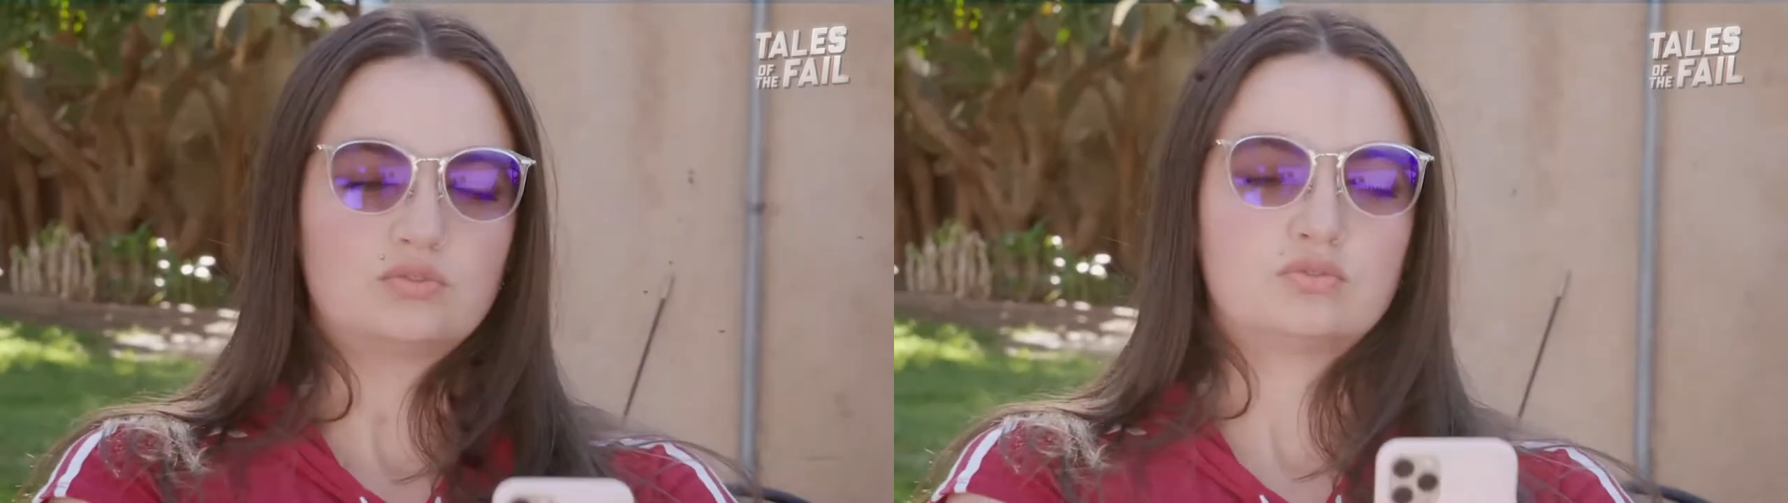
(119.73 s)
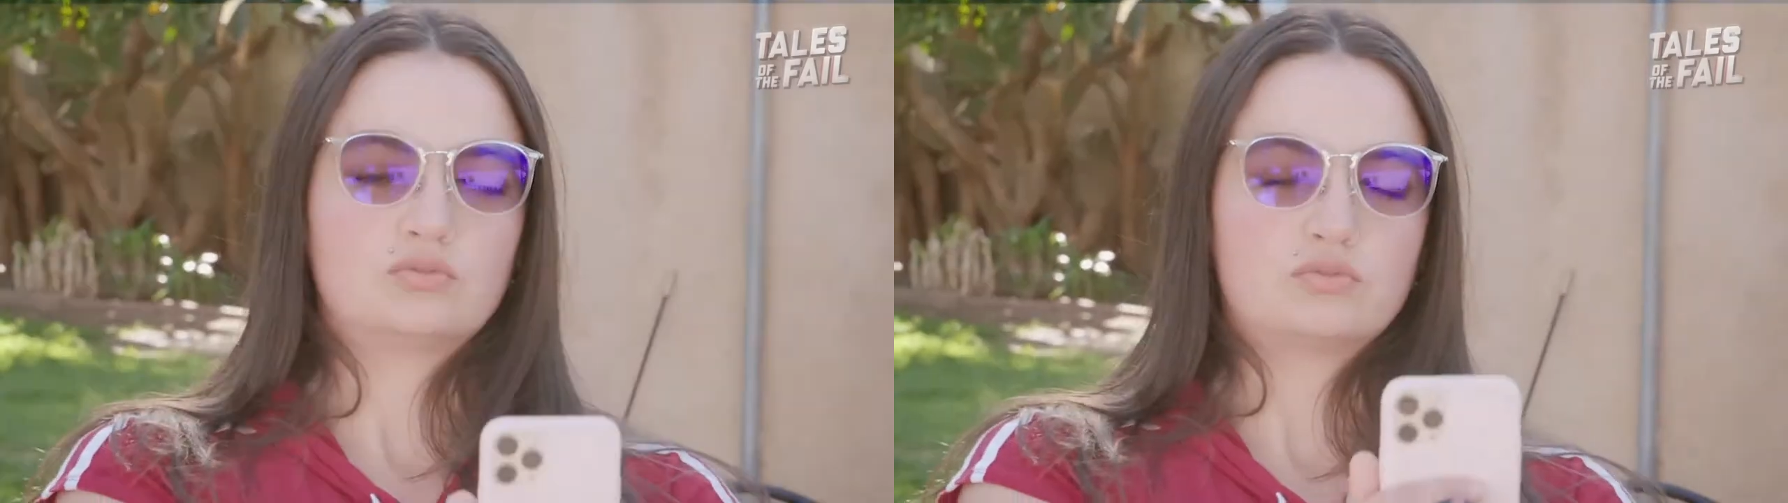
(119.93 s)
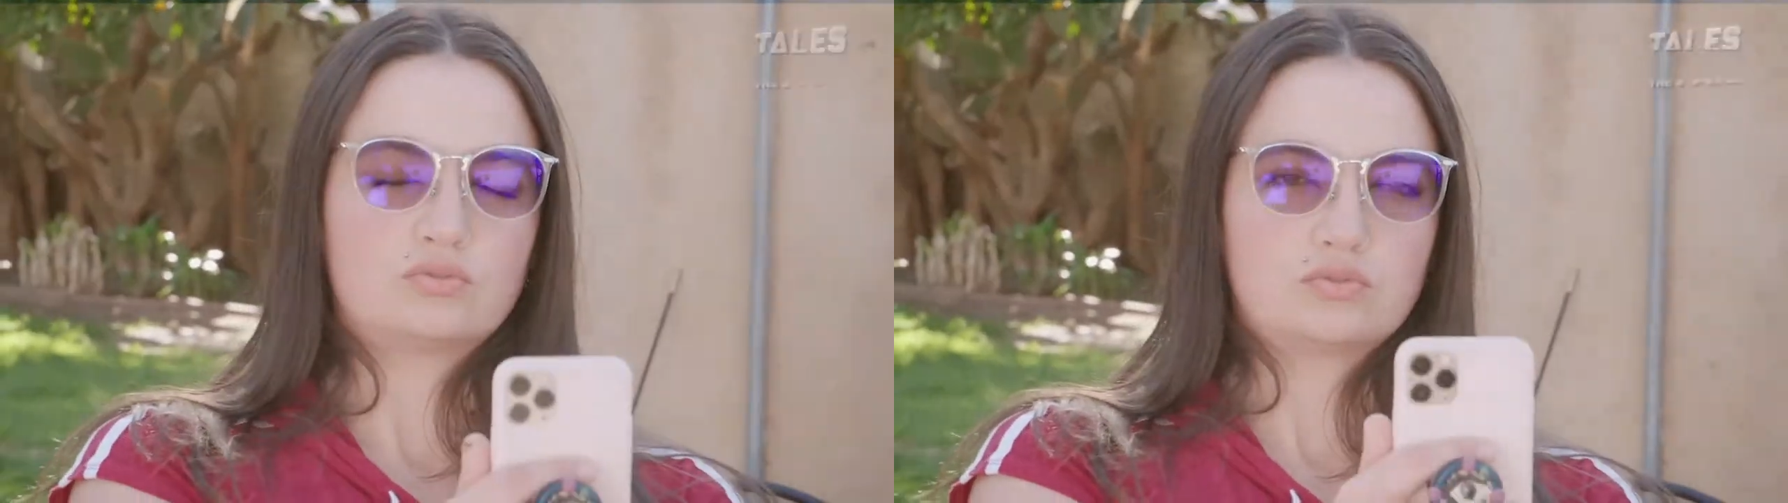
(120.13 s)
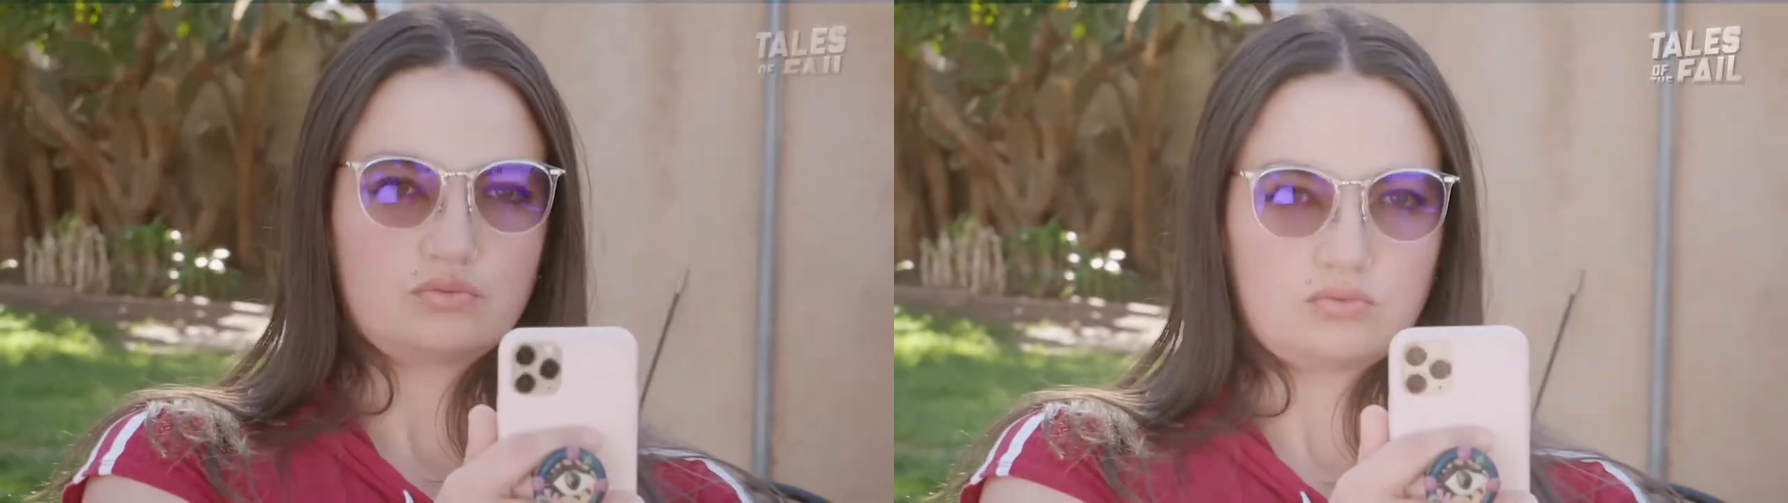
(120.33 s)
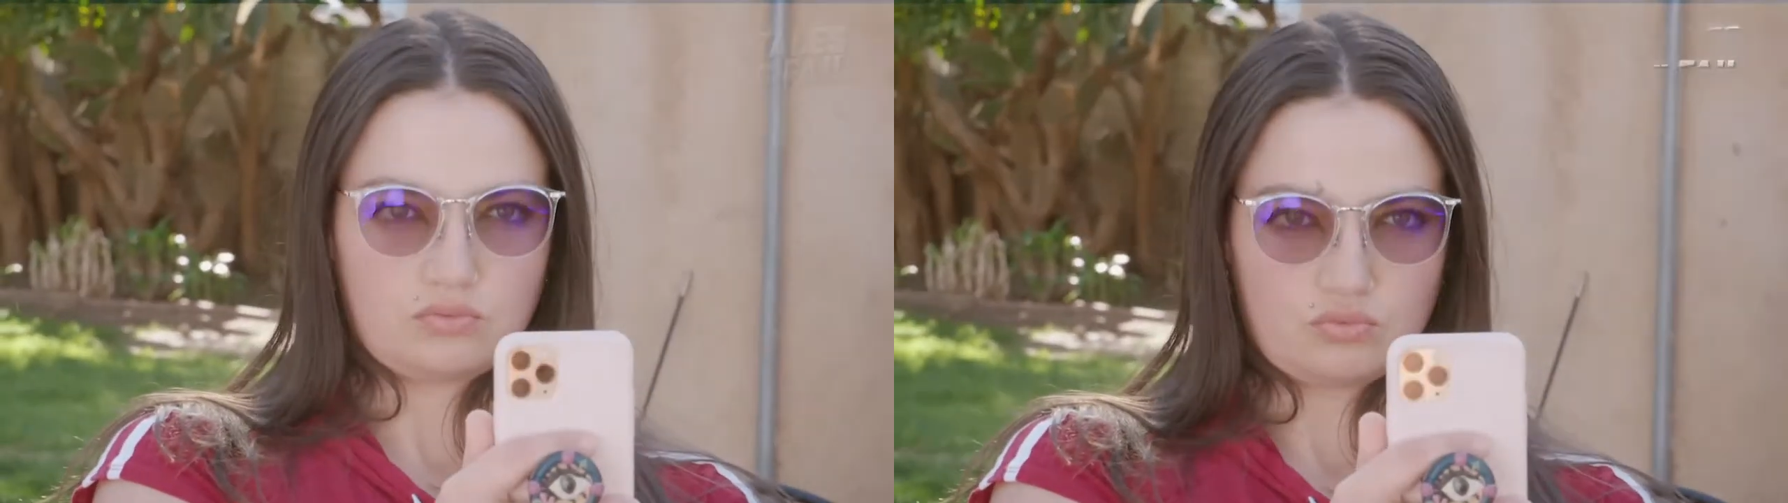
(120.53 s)
And, you know, took
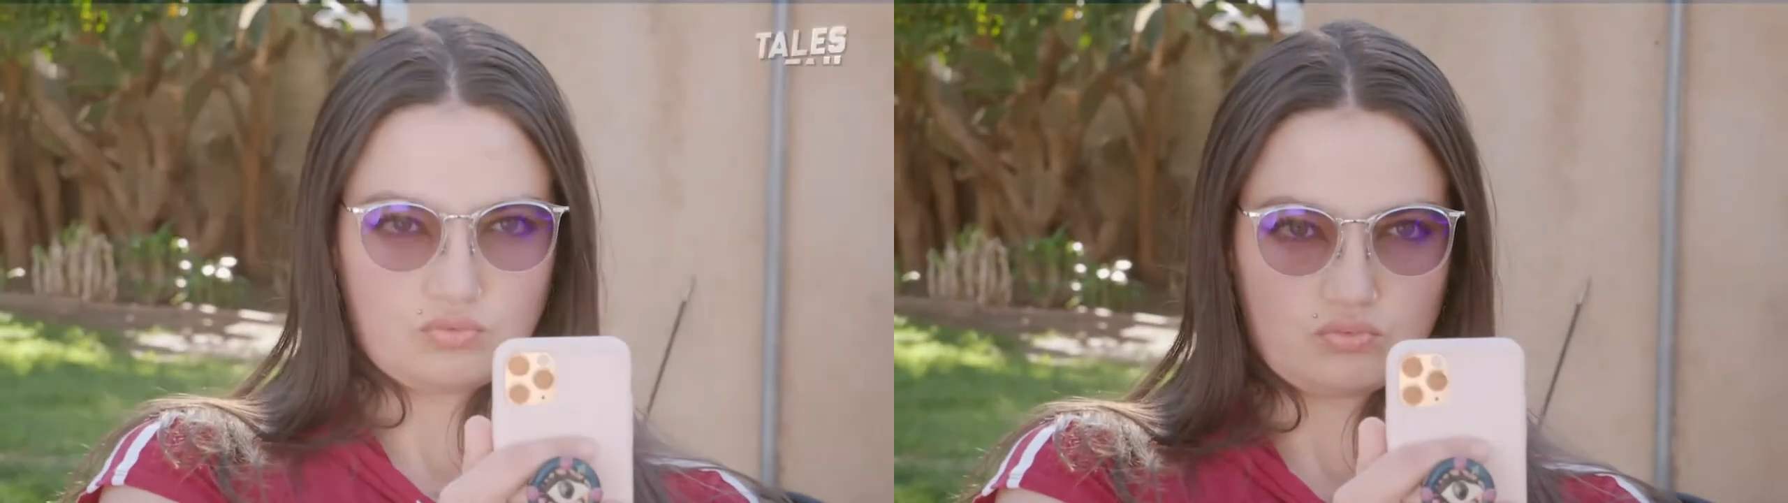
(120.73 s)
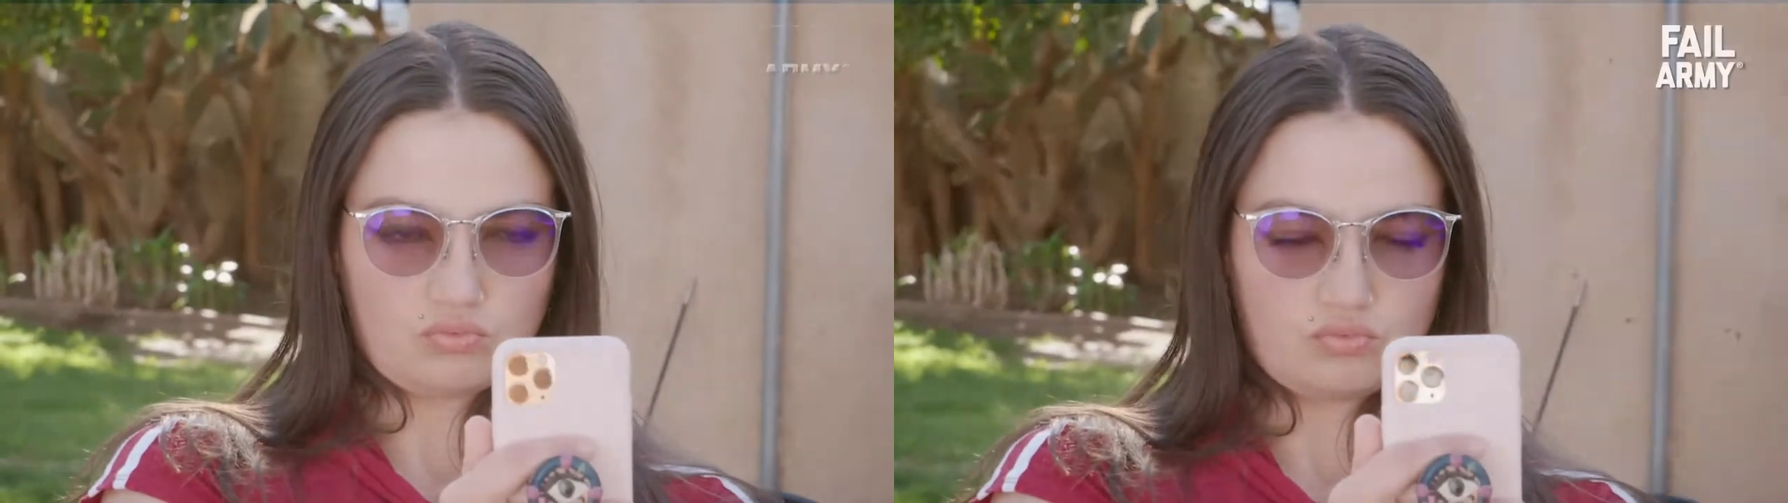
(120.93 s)
a couple of,